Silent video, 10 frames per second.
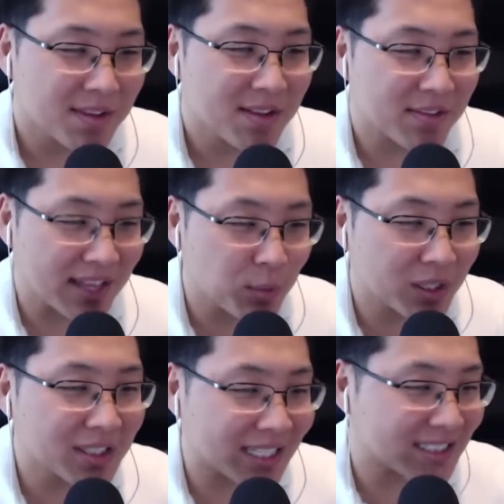They
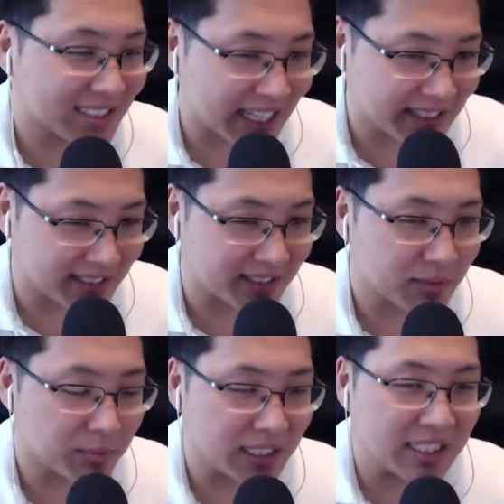will get cited,
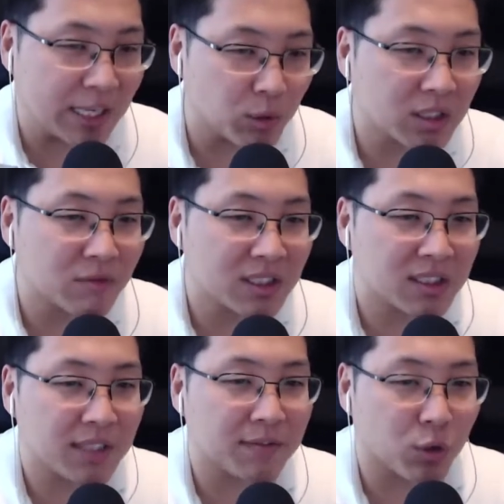meaning they will
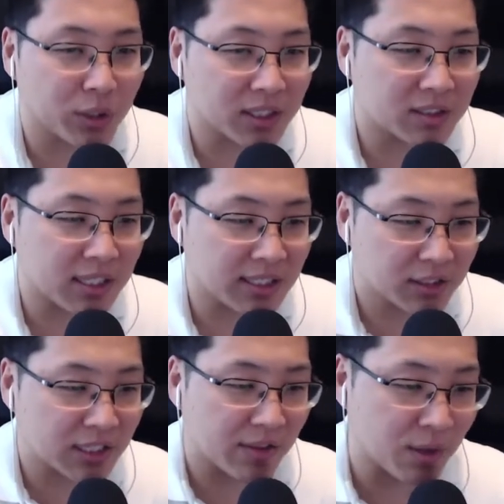receive notice. And
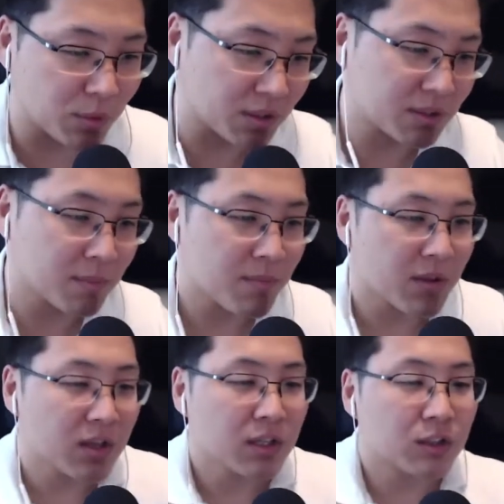here's how that works.
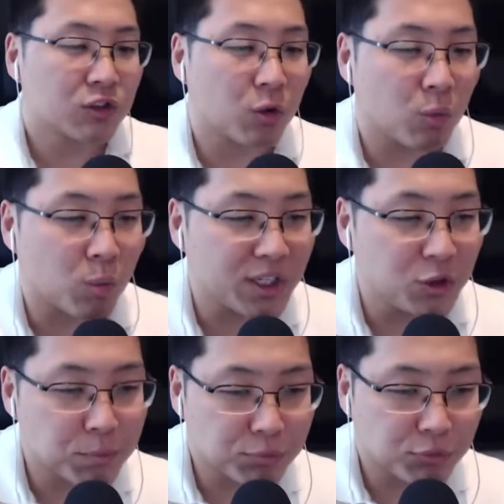So when
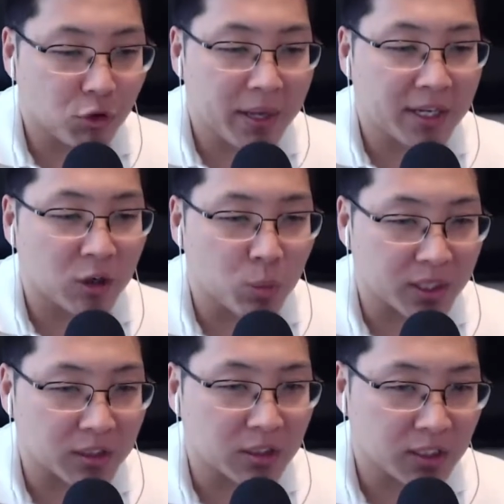you probate a
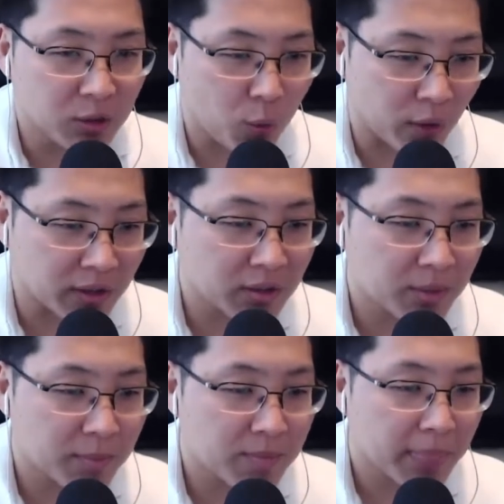will in court,
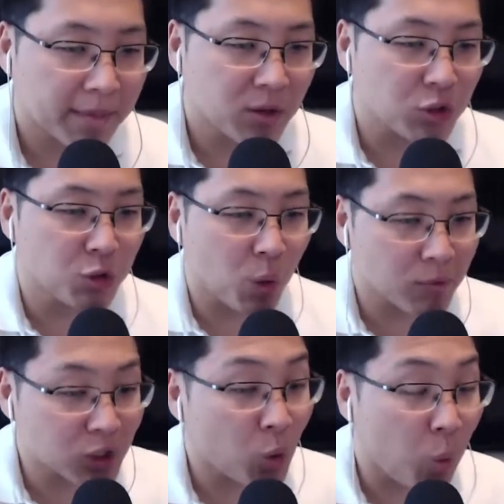you are
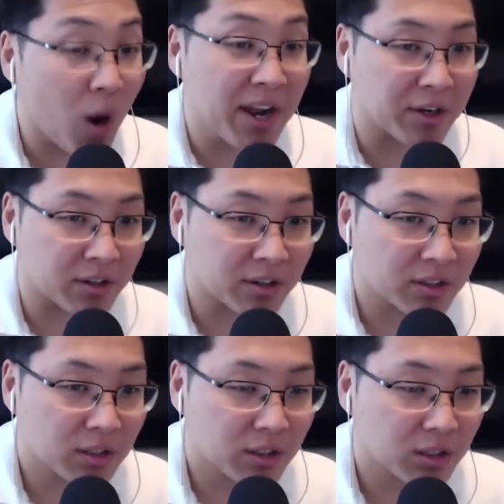required
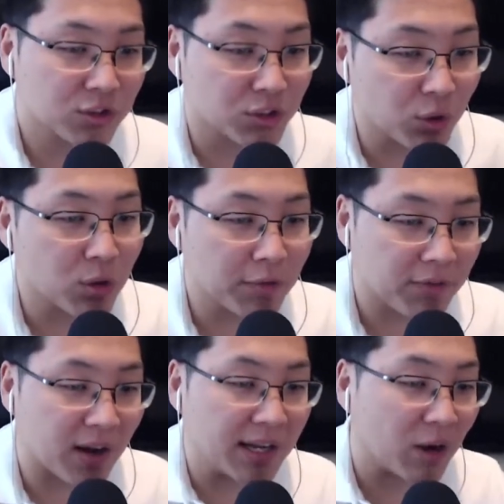to
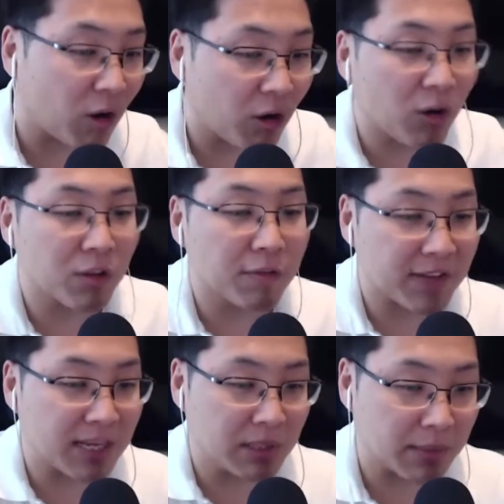notify all the
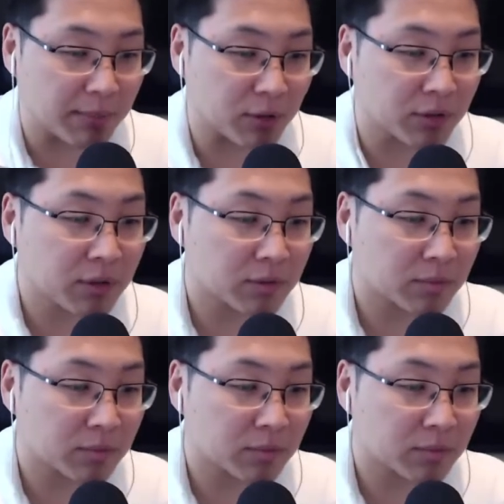family members